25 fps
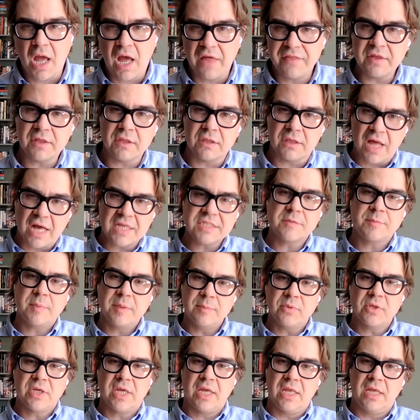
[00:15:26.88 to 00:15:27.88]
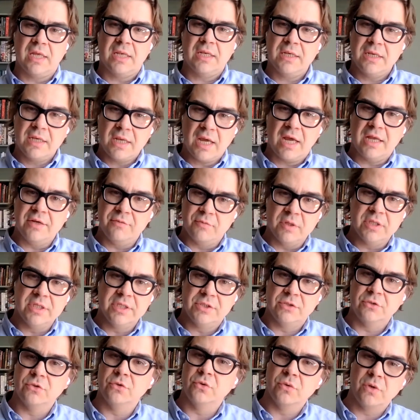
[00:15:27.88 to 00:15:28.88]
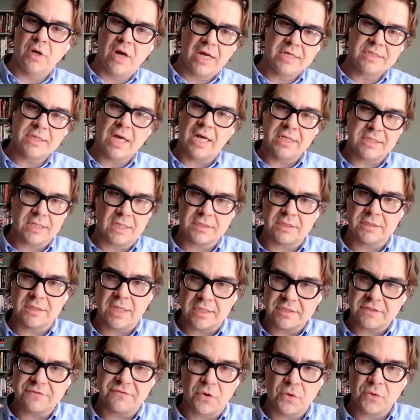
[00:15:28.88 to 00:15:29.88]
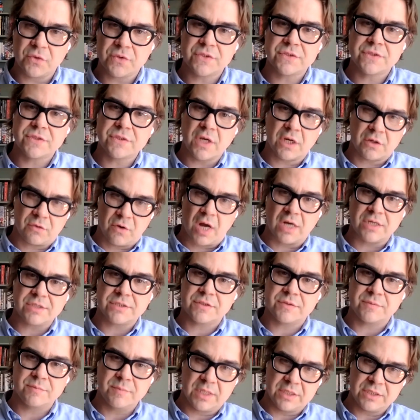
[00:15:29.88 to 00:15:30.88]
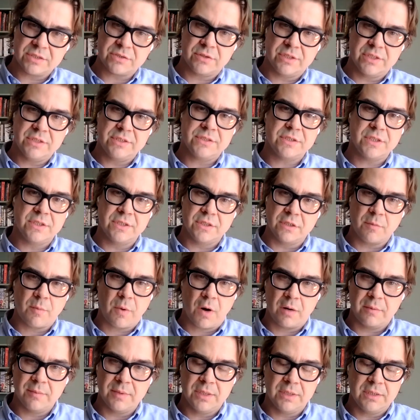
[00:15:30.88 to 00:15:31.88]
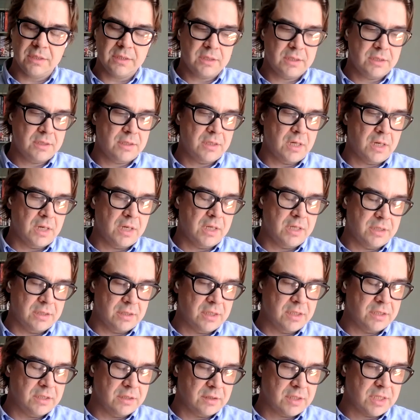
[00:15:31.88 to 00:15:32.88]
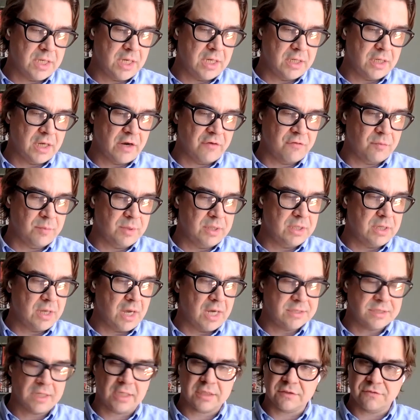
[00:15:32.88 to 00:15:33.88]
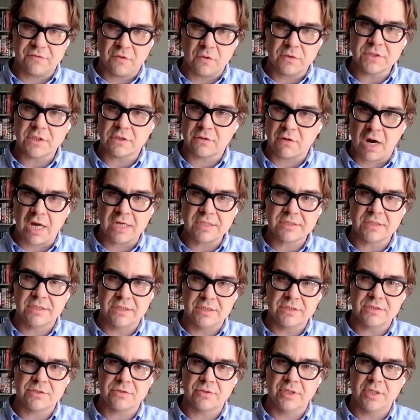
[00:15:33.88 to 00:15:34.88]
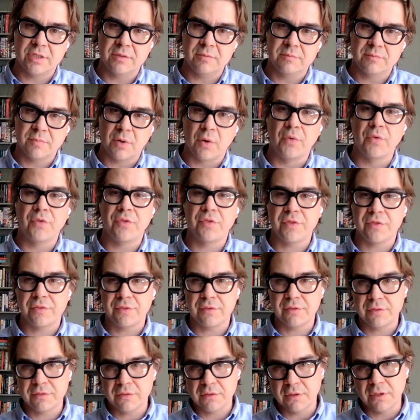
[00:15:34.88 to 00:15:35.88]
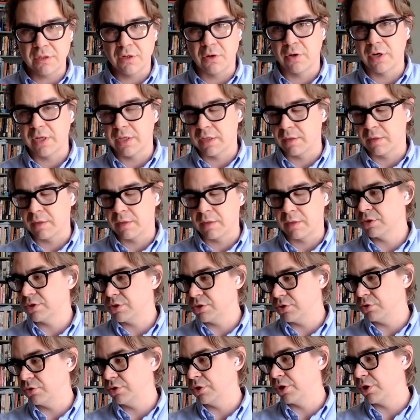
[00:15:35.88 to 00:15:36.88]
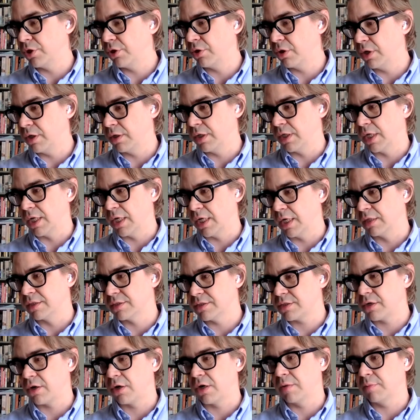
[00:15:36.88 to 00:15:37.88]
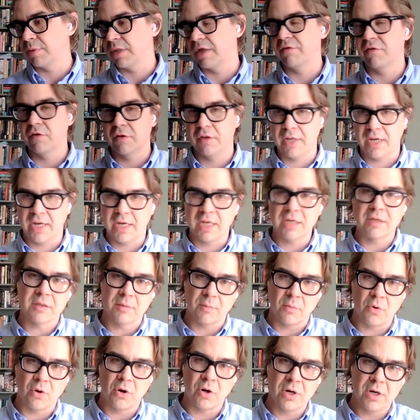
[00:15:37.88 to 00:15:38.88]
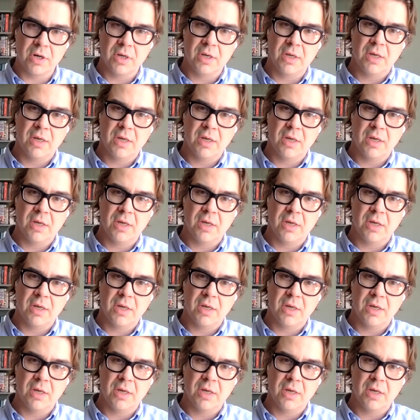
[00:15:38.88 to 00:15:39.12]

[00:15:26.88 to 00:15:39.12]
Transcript: lots of people get it. I really do. I talk to lots of folks across ministries in the department. In the Canadian government, I talk to folks across industry, both, you know, in the more junior and startup level and the more